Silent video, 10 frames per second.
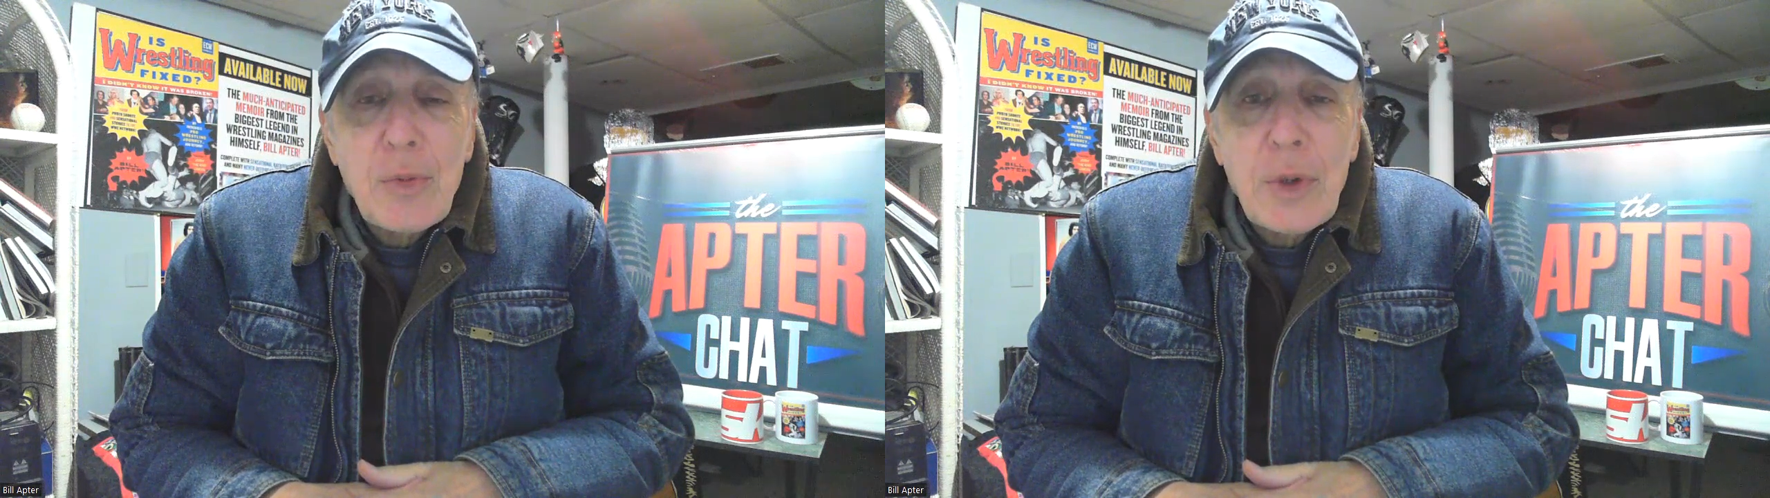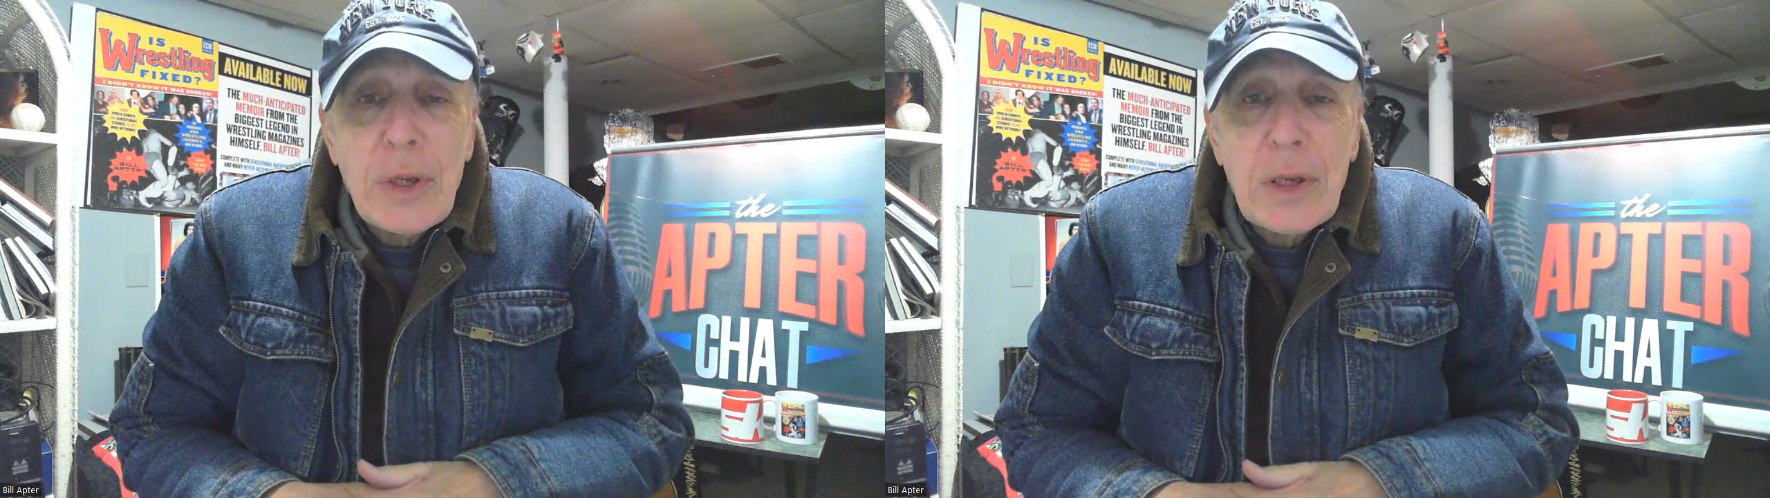
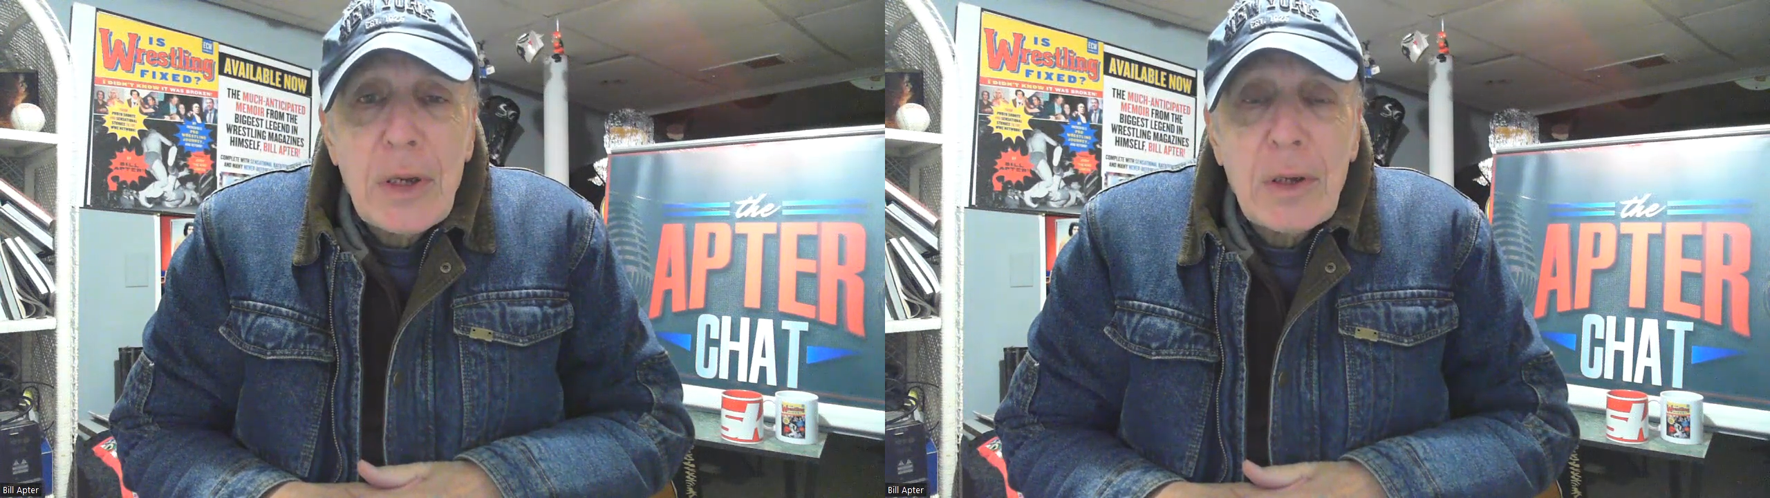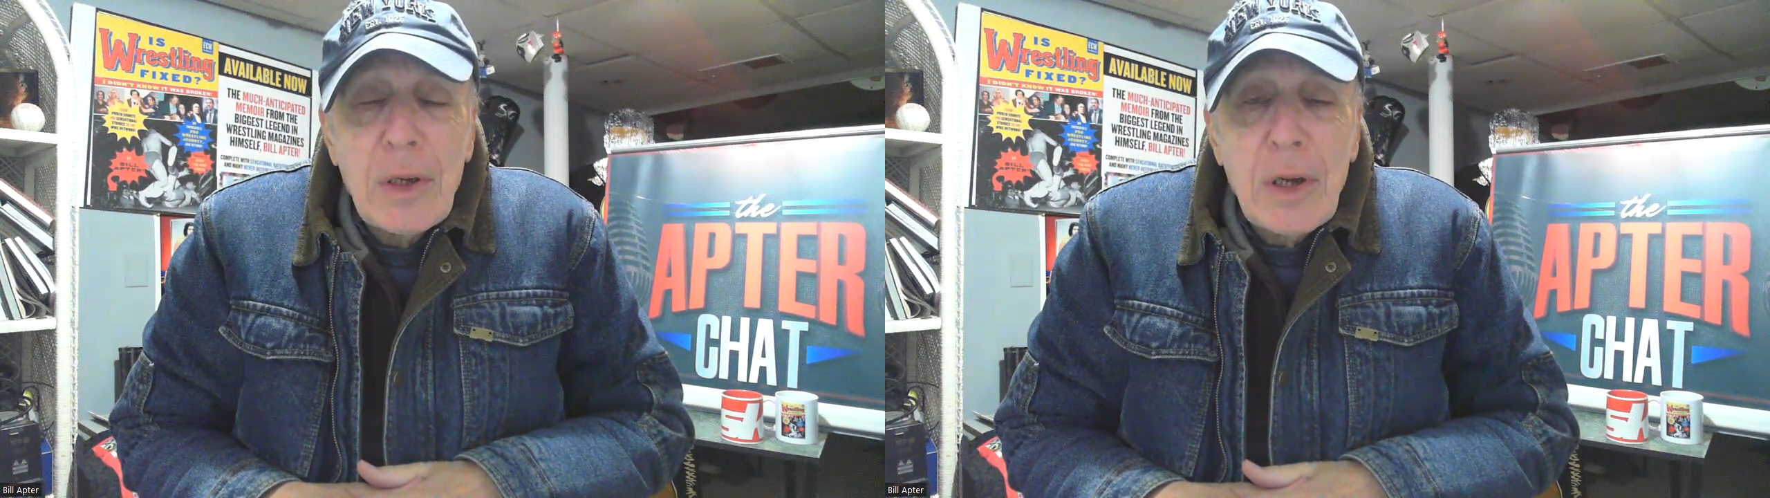We
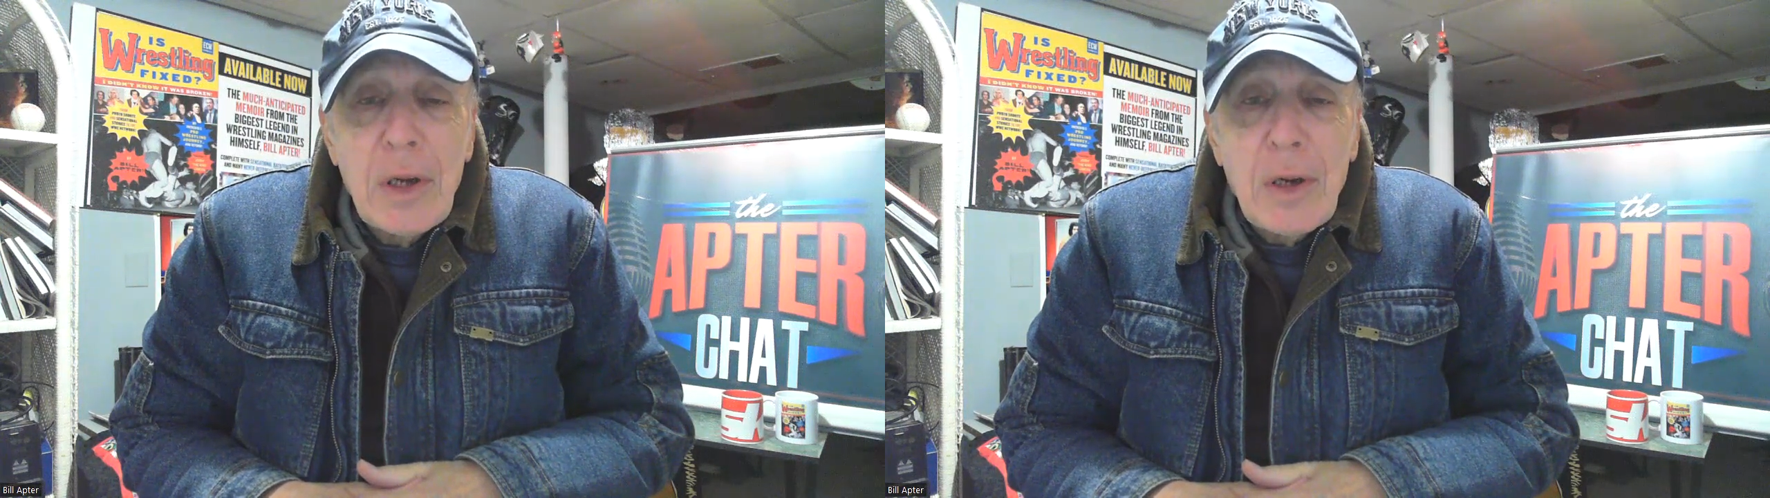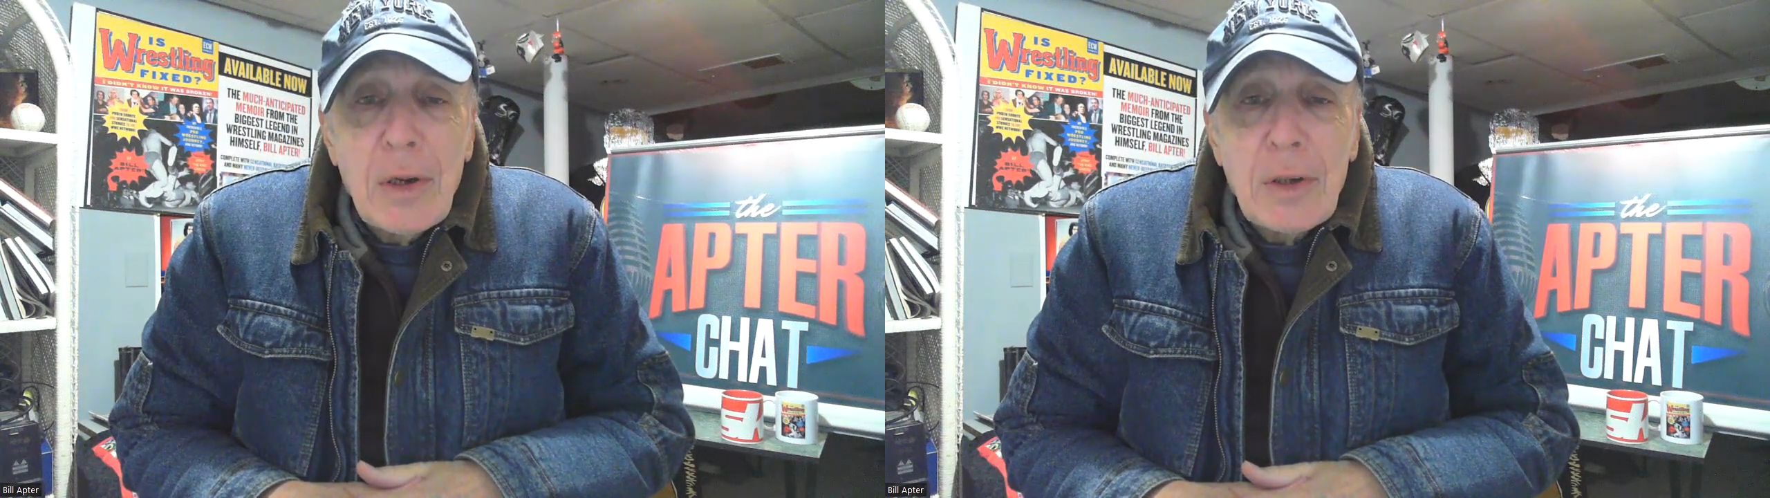
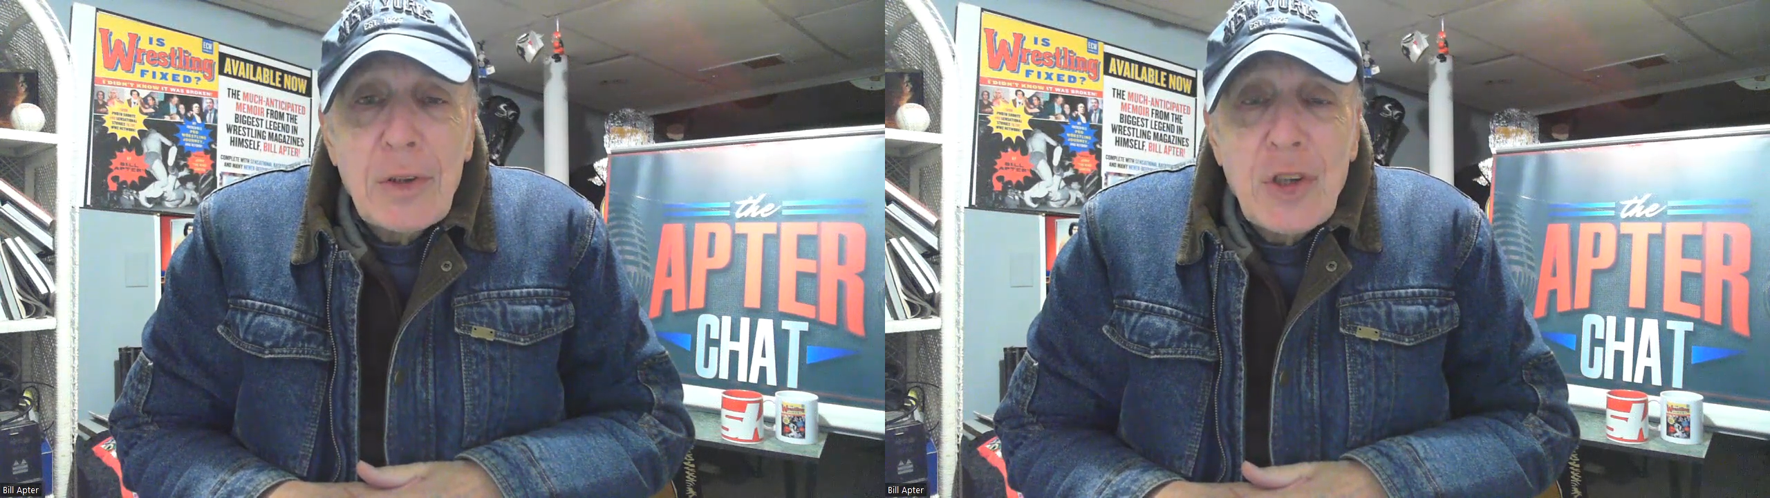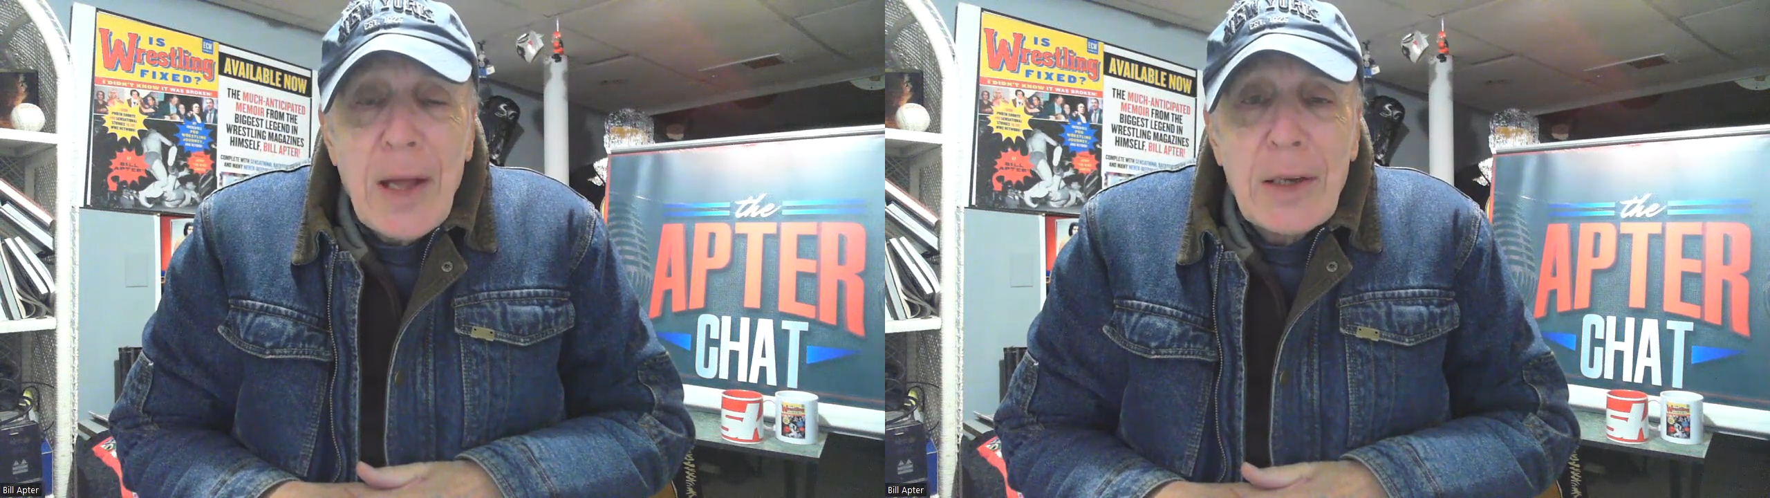
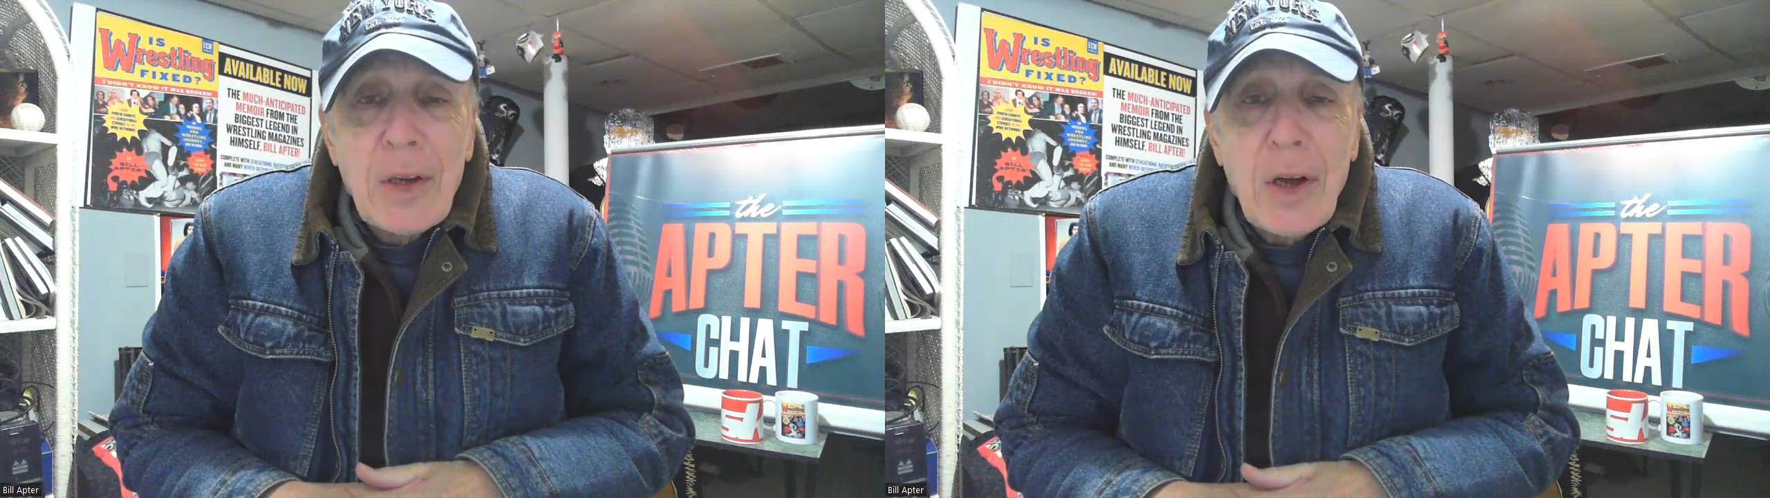chatted